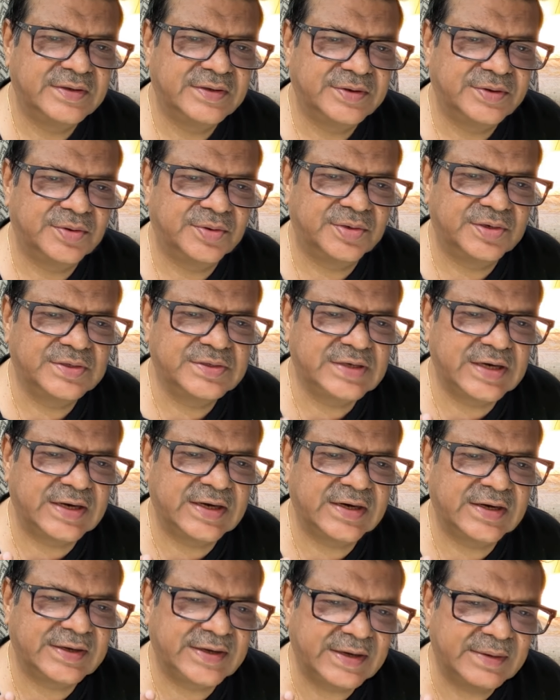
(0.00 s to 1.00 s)
You know, it's
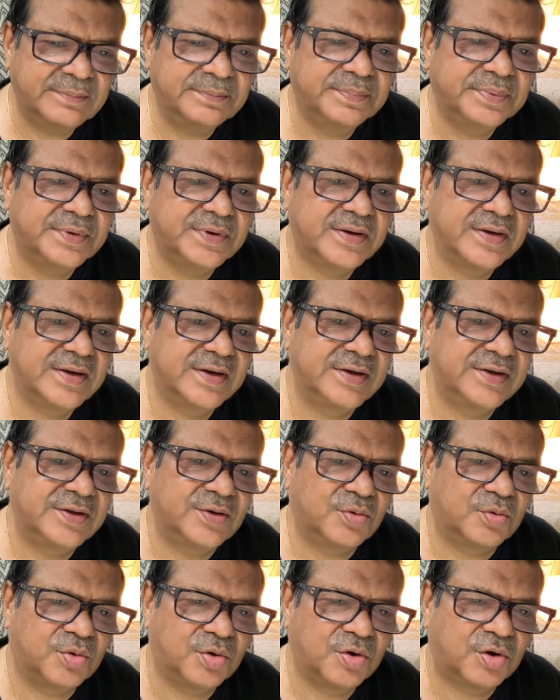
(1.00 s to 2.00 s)
like a temple in the
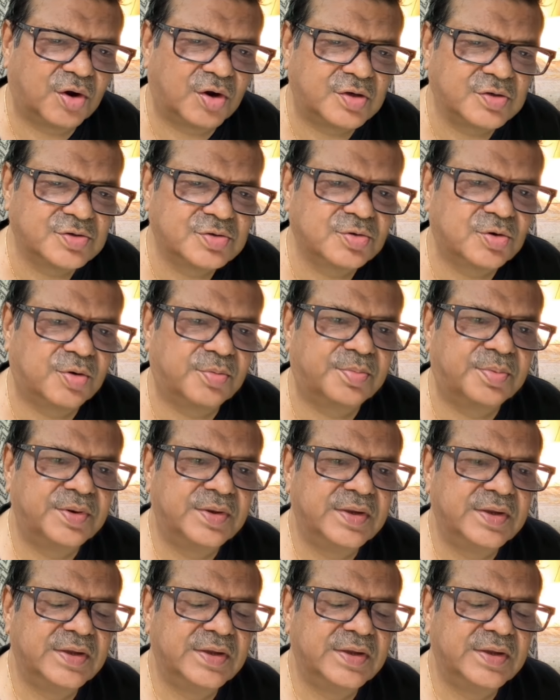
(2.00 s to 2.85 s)
whole horoscope.